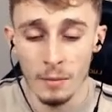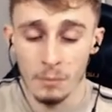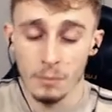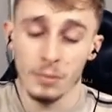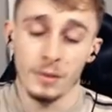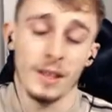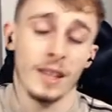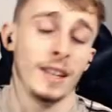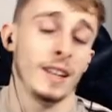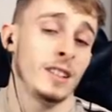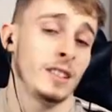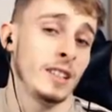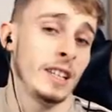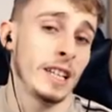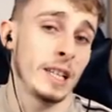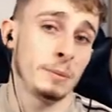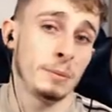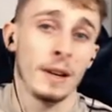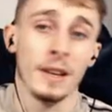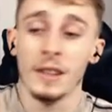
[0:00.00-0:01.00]
But then that doesn't
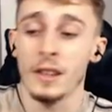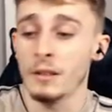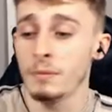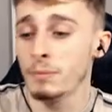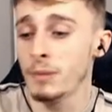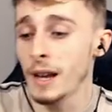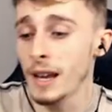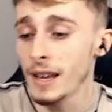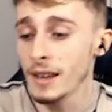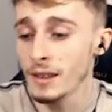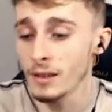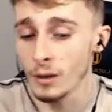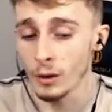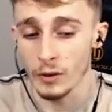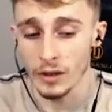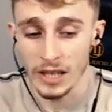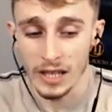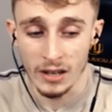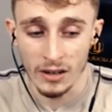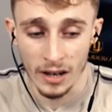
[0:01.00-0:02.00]
explain the plane
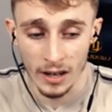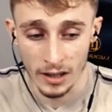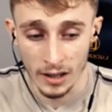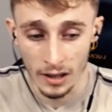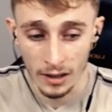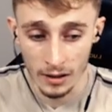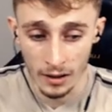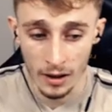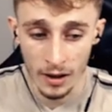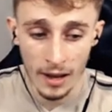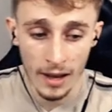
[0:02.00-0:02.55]
obviously crashing.